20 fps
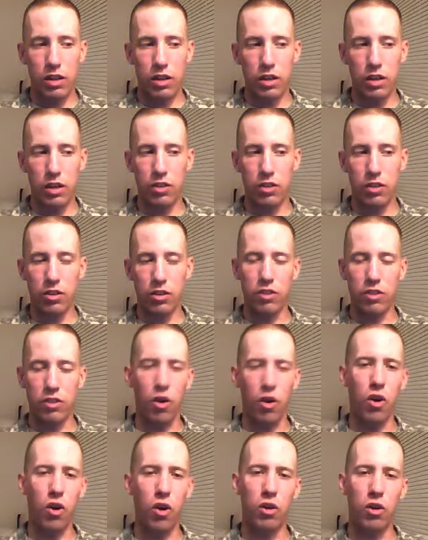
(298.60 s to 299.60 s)
it's
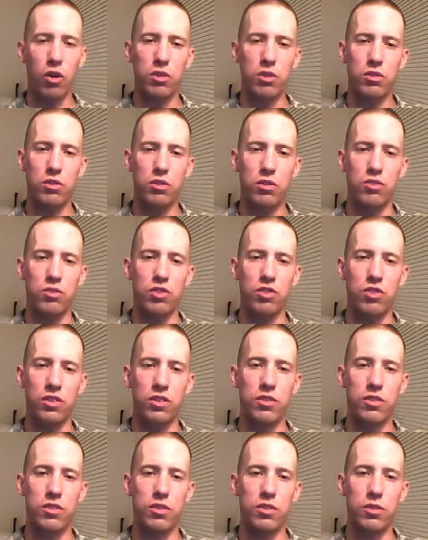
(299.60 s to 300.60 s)
all just
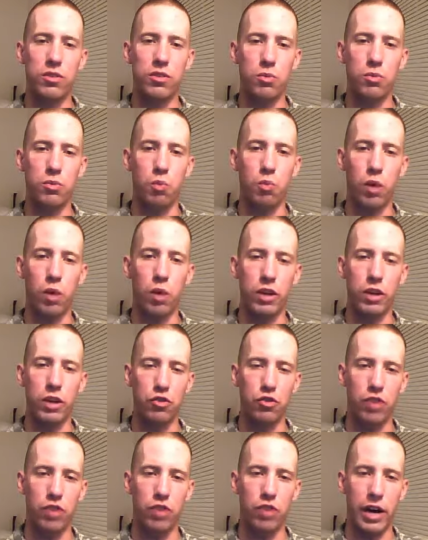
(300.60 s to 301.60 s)

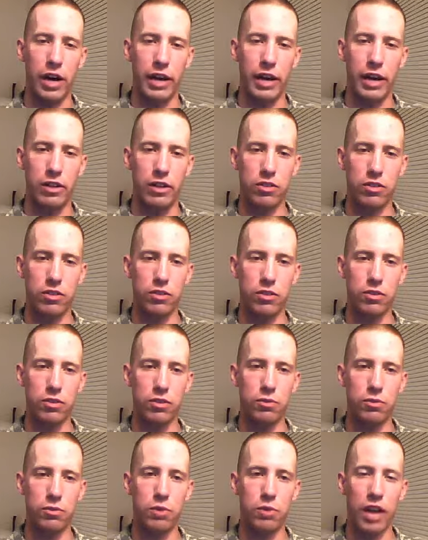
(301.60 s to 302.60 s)
one giant,
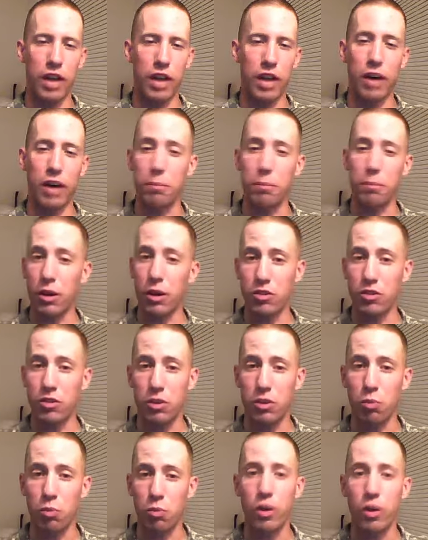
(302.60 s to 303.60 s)
for lack of a better
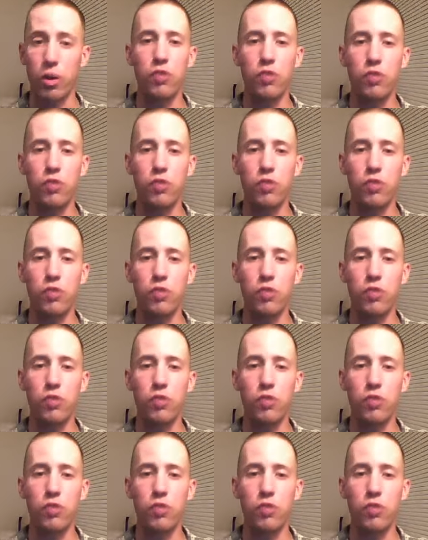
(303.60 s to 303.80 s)
term, one